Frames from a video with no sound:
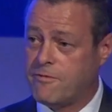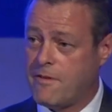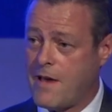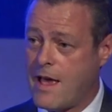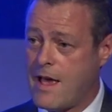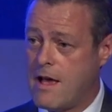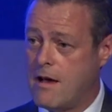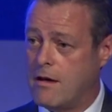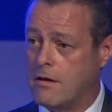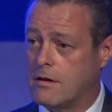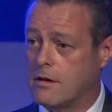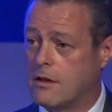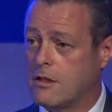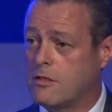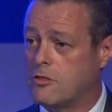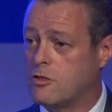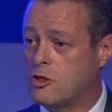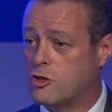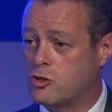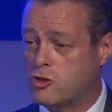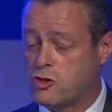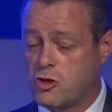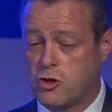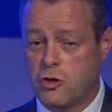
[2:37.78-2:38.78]
found
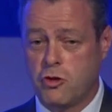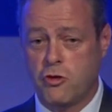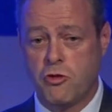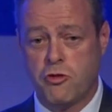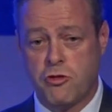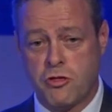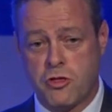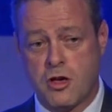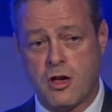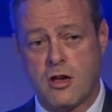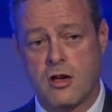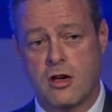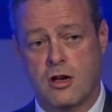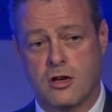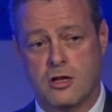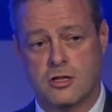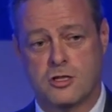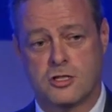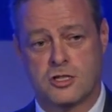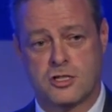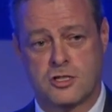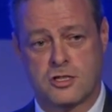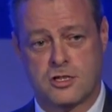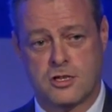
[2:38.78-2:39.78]
that
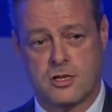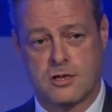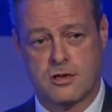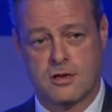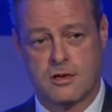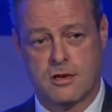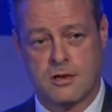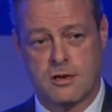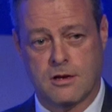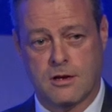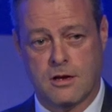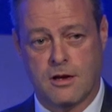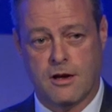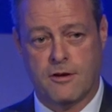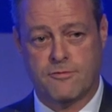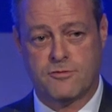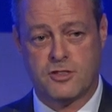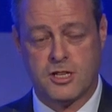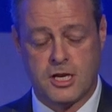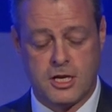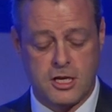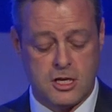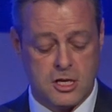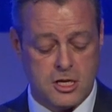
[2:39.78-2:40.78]
2/3 of
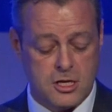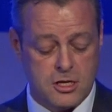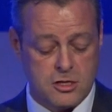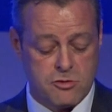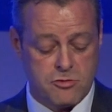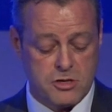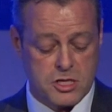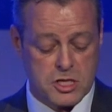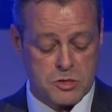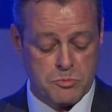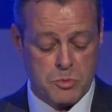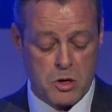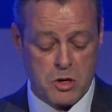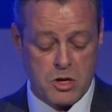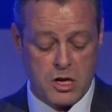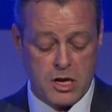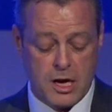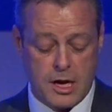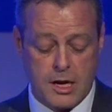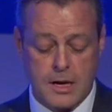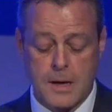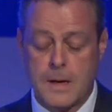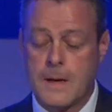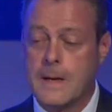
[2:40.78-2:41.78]
teachers
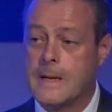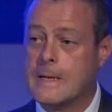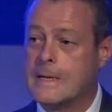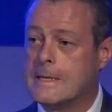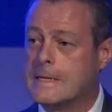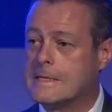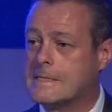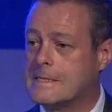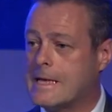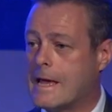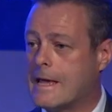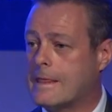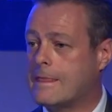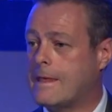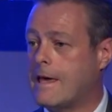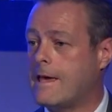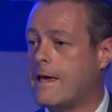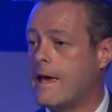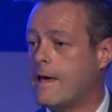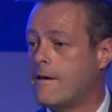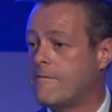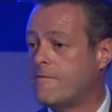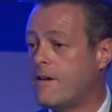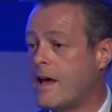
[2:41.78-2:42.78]
responded saying
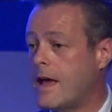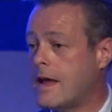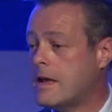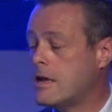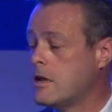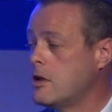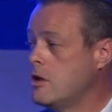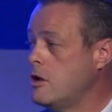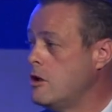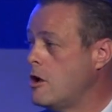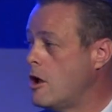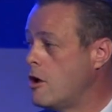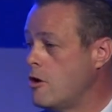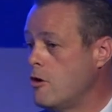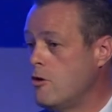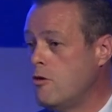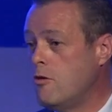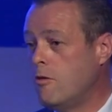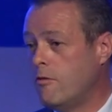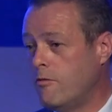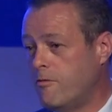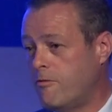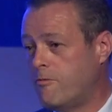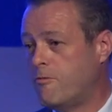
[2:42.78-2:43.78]
they have had
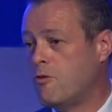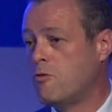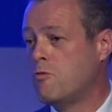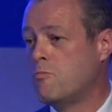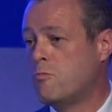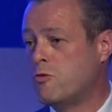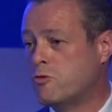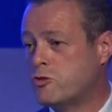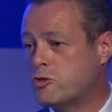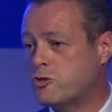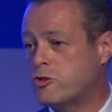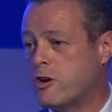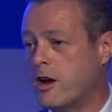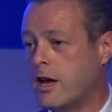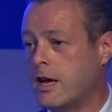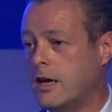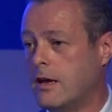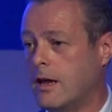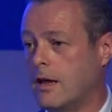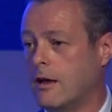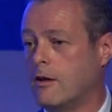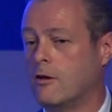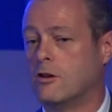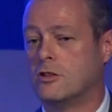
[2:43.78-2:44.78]
no formal
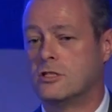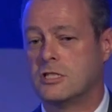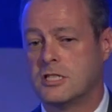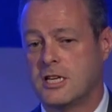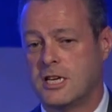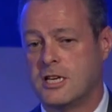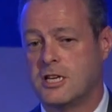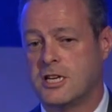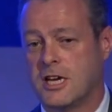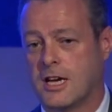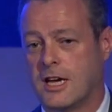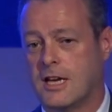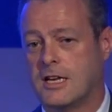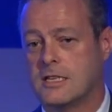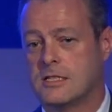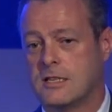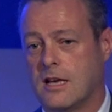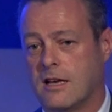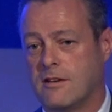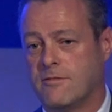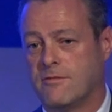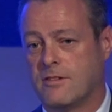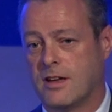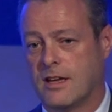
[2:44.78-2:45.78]
training on teaching
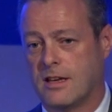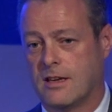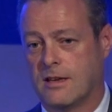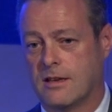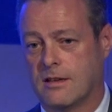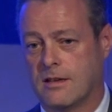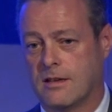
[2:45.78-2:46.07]
e-safety.